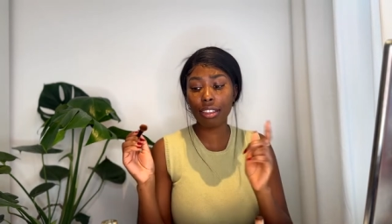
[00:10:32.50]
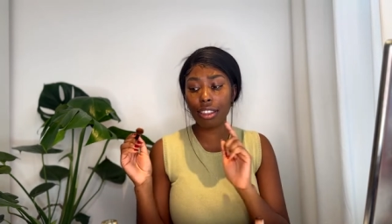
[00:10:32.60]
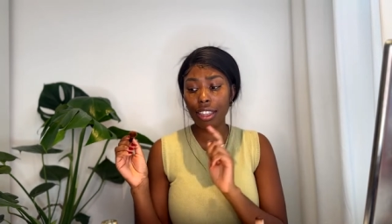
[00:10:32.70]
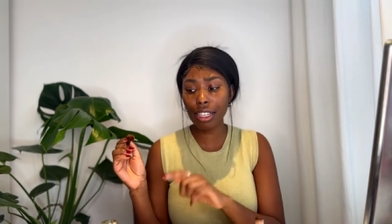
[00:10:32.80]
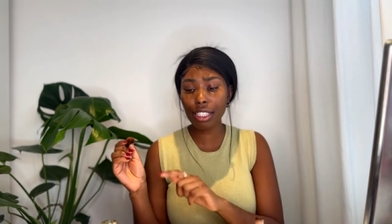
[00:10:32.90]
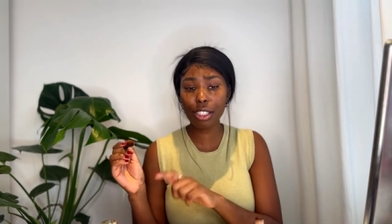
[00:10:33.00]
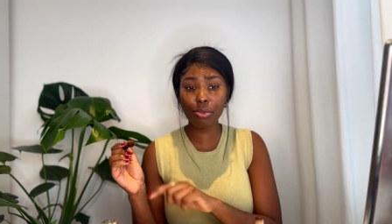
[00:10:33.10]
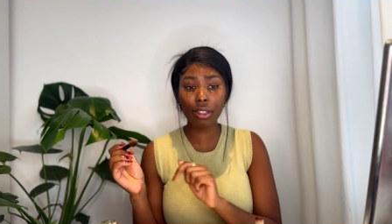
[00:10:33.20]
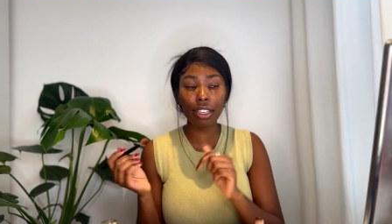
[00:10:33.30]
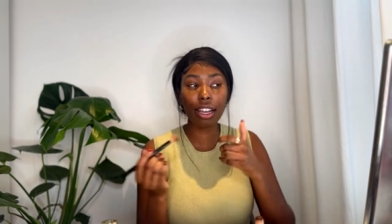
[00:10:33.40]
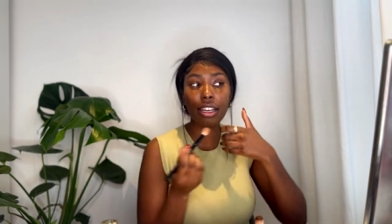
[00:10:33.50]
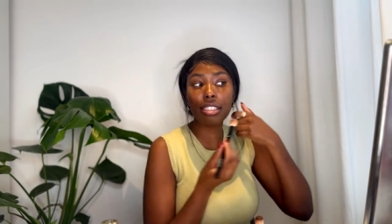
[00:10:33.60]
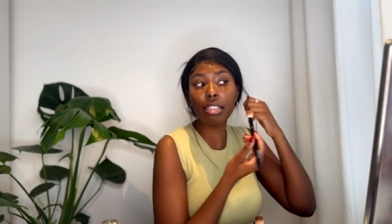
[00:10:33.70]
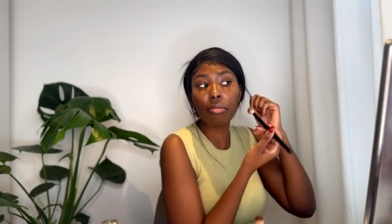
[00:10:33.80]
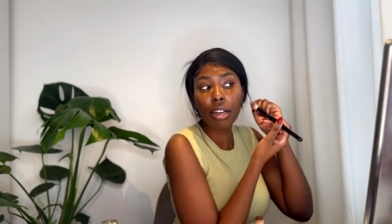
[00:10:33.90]
this is really nice,
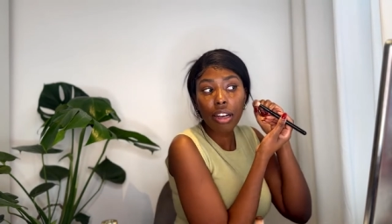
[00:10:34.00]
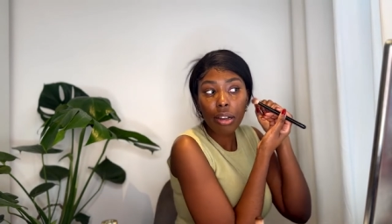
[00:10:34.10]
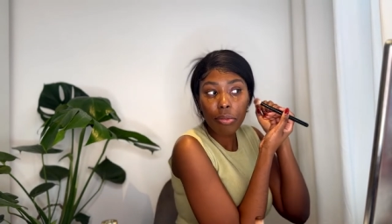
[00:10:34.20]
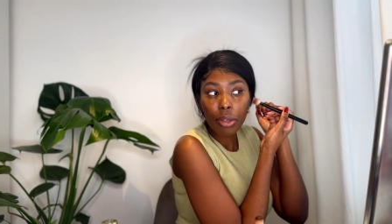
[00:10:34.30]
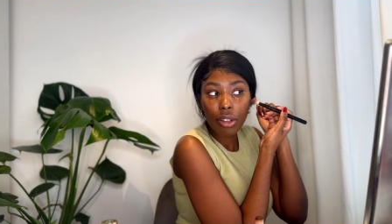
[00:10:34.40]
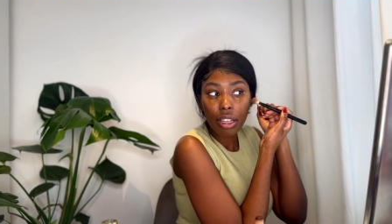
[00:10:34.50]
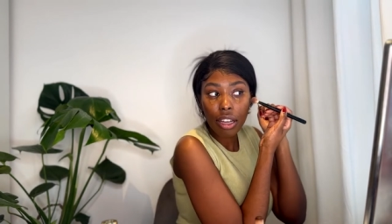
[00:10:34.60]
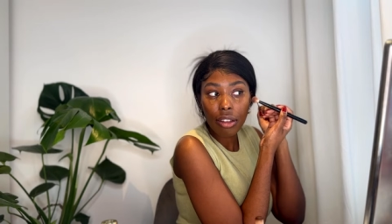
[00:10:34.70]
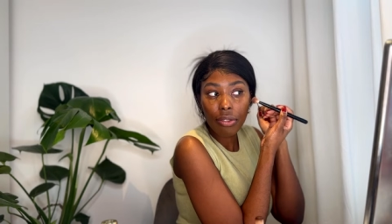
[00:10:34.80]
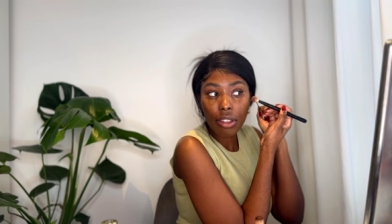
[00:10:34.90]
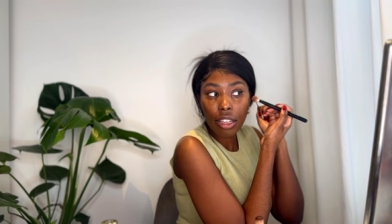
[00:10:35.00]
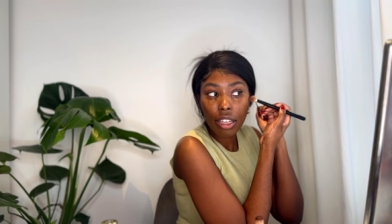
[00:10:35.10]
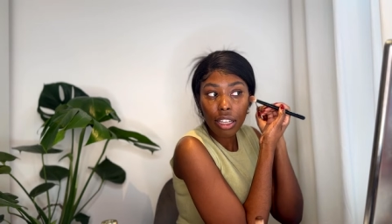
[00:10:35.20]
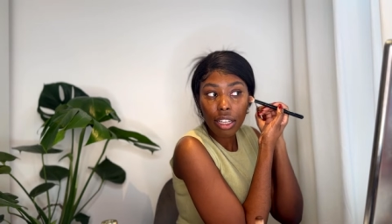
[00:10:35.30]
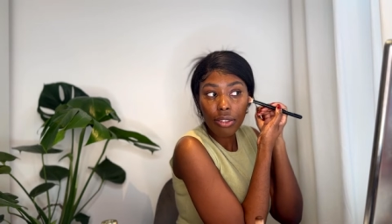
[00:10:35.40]
the Merit Beauty. I feel like
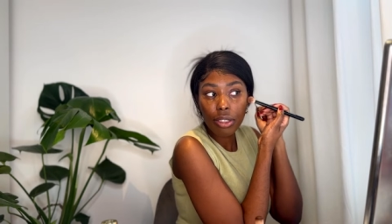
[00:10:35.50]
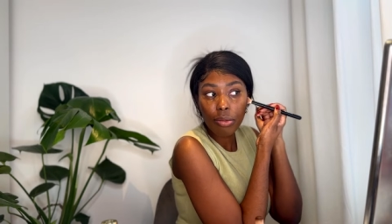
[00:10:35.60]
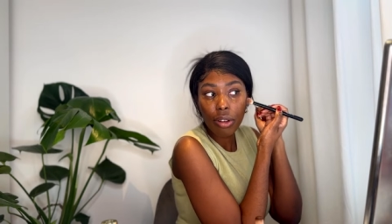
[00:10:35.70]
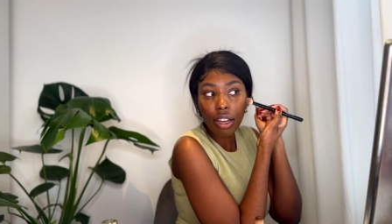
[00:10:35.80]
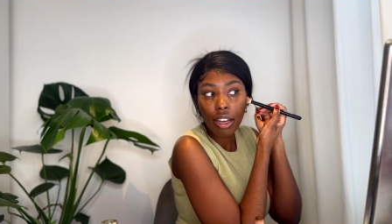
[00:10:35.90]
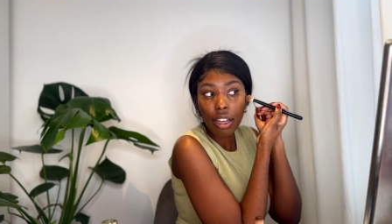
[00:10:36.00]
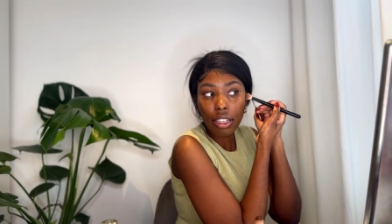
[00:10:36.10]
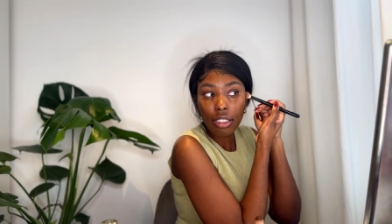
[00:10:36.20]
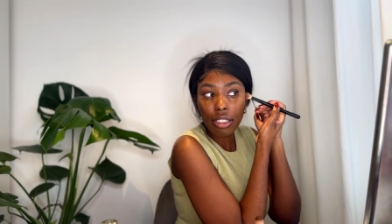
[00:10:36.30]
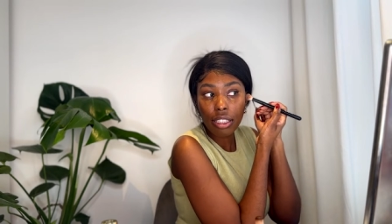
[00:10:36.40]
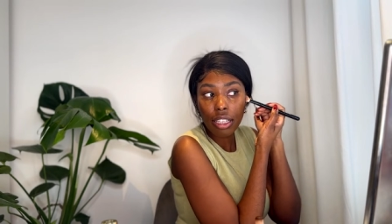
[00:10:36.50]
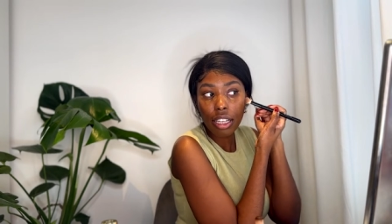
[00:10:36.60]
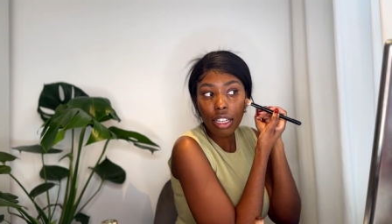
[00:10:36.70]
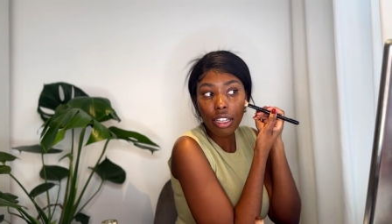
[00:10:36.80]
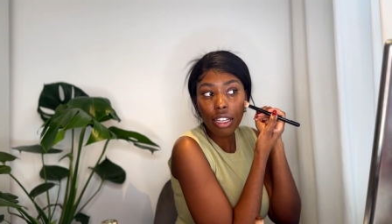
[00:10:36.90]
it gives my
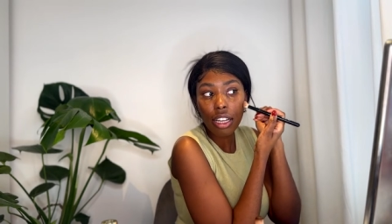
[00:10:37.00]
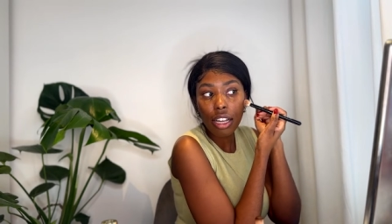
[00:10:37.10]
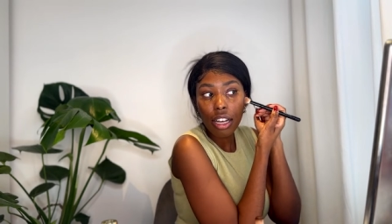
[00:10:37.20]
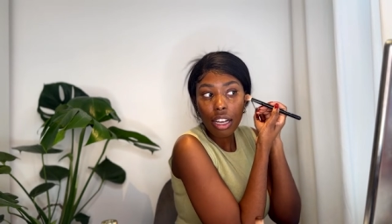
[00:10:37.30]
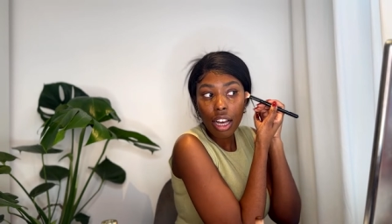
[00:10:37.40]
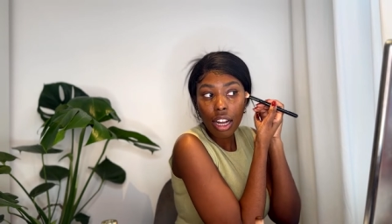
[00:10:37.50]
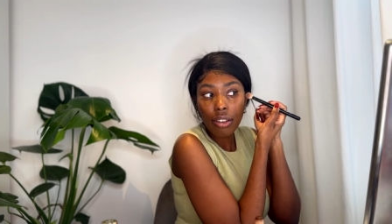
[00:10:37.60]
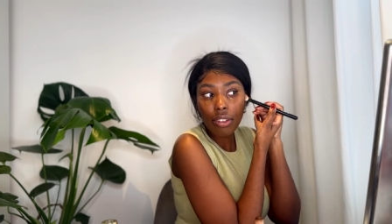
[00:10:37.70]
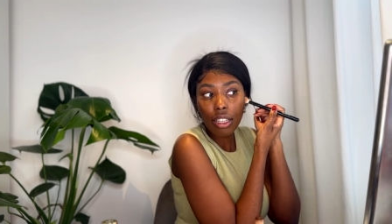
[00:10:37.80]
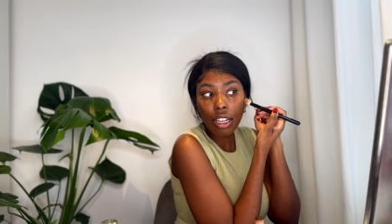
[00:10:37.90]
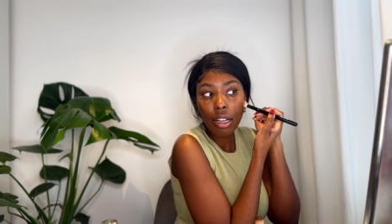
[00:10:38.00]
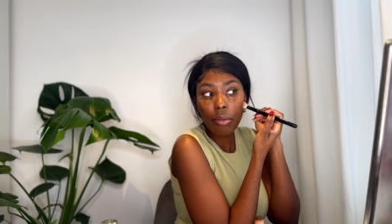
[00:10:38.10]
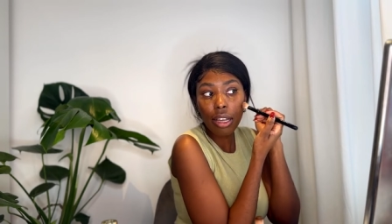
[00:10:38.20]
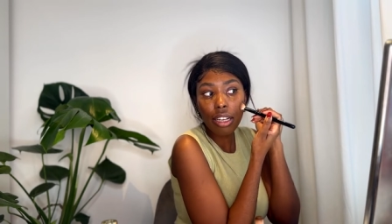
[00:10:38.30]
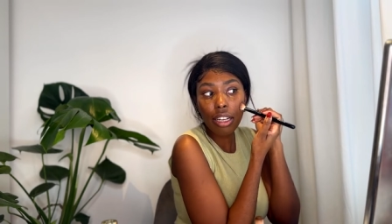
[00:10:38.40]
skin kind of a little
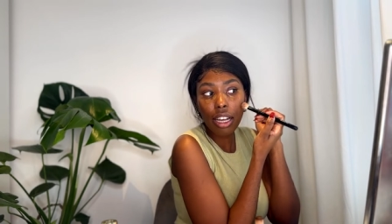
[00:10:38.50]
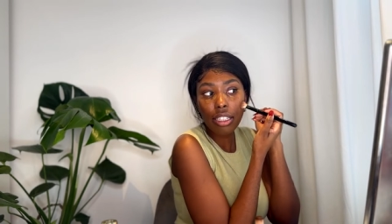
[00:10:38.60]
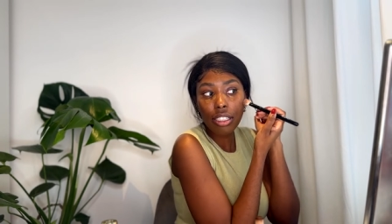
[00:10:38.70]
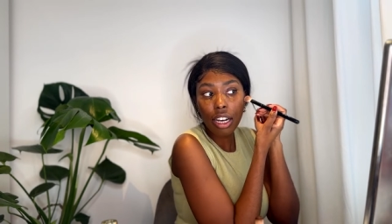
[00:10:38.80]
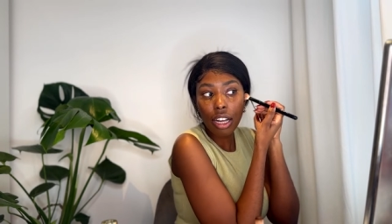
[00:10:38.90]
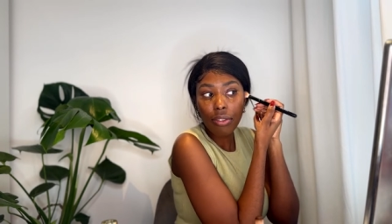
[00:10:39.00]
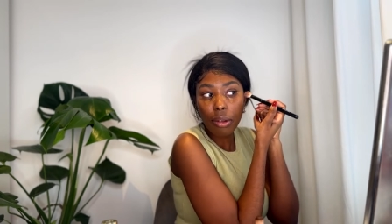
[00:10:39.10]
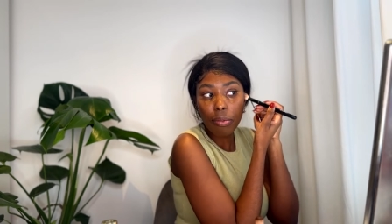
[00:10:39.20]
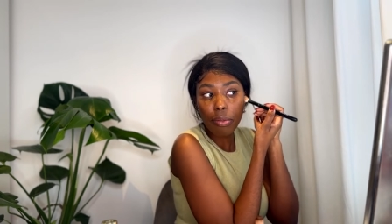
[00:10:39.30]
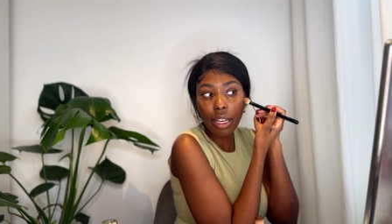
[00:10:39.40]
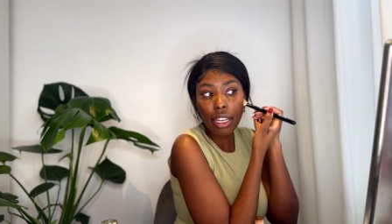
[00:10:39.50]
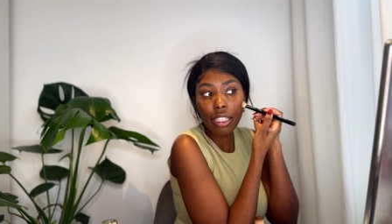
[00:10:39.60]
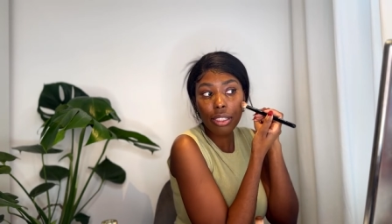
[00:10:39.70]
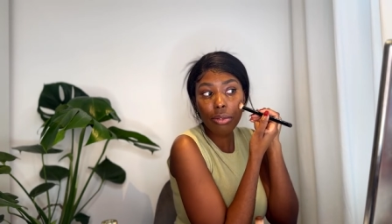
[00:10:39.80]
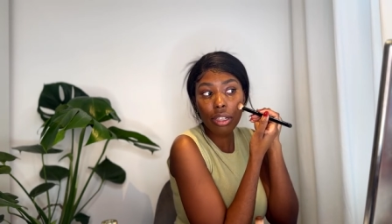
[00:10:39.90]
bit nicer of a
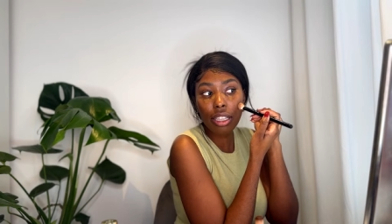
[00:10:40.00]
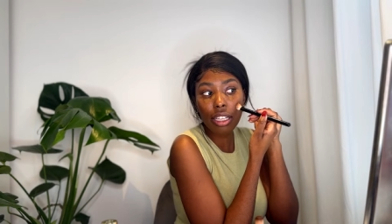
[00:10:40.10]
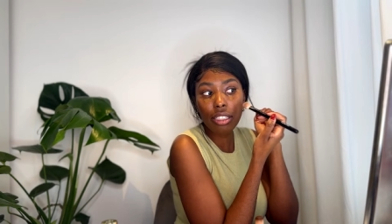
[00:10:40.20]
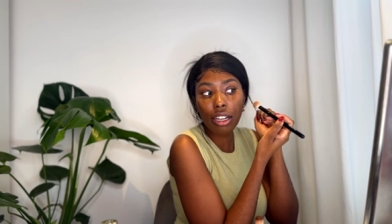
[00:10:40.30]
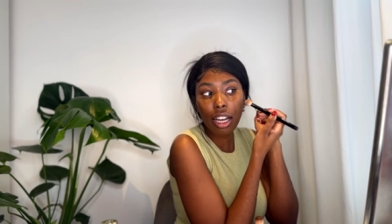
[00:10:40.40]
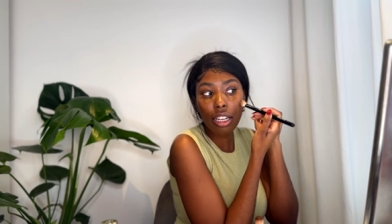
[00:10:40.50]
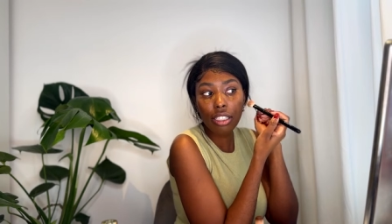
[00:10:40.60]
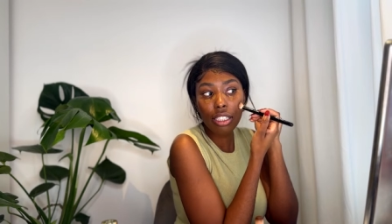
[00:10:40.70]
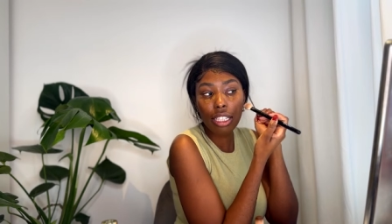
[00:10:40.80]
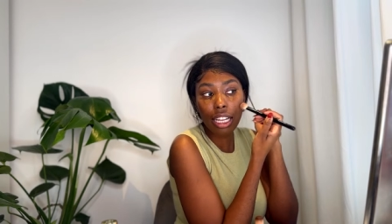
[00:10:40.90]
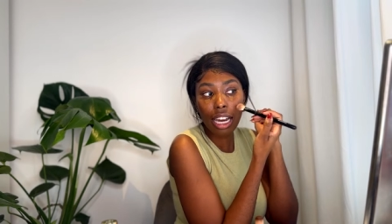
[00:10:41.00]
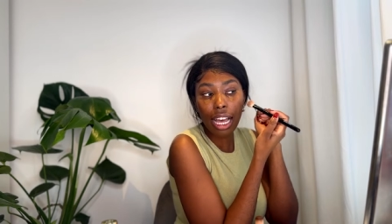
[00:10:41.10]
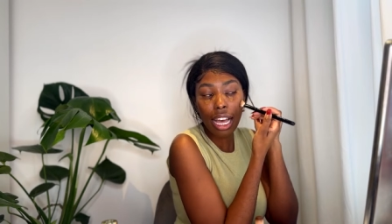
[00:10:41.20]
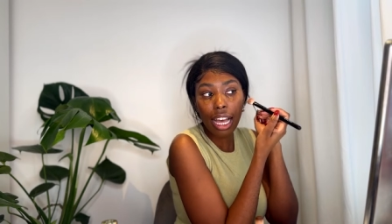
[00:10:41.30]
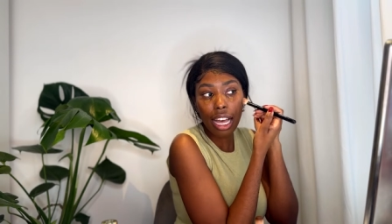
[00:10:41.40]
base where things are kind of just
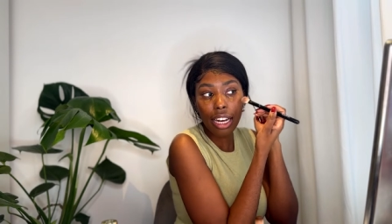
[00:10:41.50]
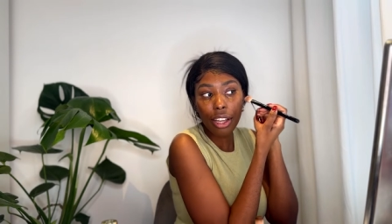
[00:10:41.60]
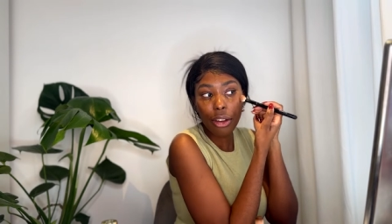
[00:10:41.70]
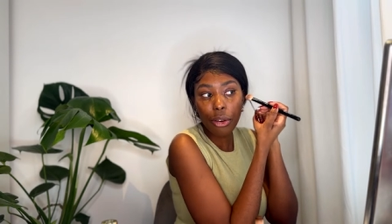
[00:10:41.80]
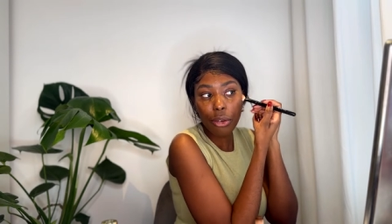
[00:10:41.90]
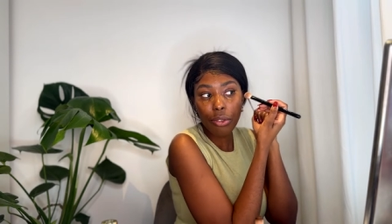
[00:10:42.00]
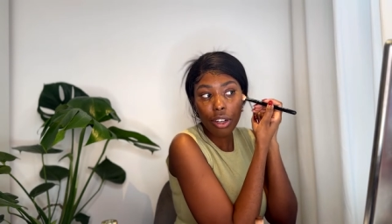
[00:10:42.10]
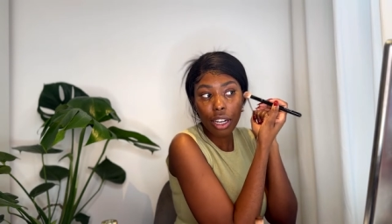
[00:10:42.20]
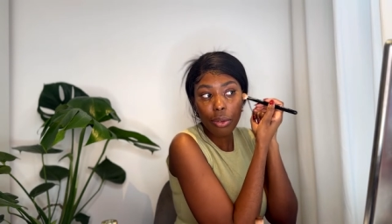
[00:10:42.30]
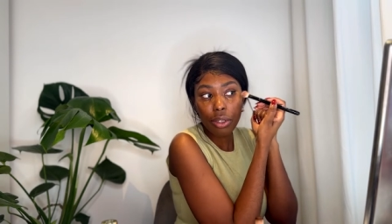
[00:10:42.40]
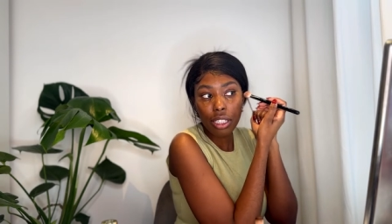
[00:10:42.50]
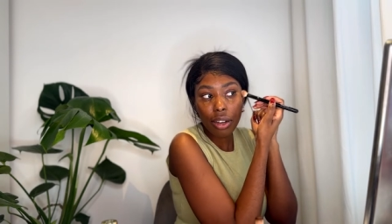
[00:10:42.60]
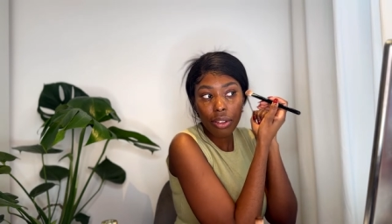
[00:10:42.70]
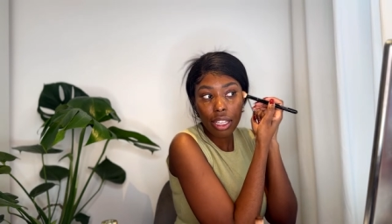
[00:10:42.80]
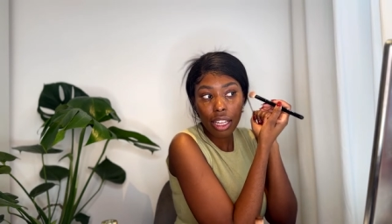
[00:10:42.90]
gliding over it, which I
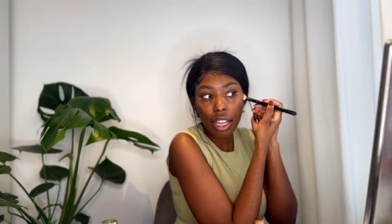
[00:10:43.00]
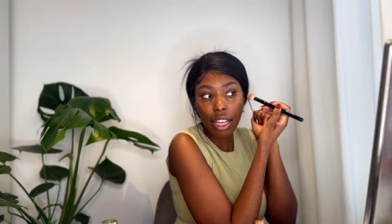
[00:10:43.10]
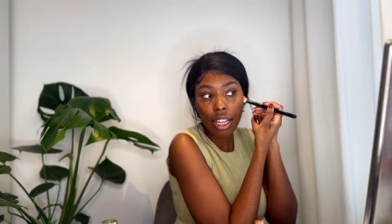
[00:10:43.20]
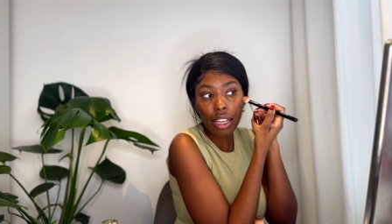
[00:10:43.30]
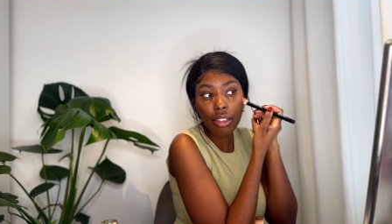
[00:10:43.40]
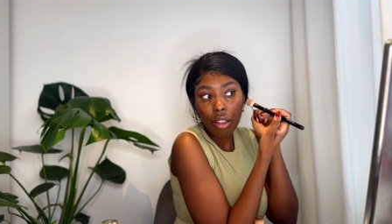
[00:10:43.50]
really like.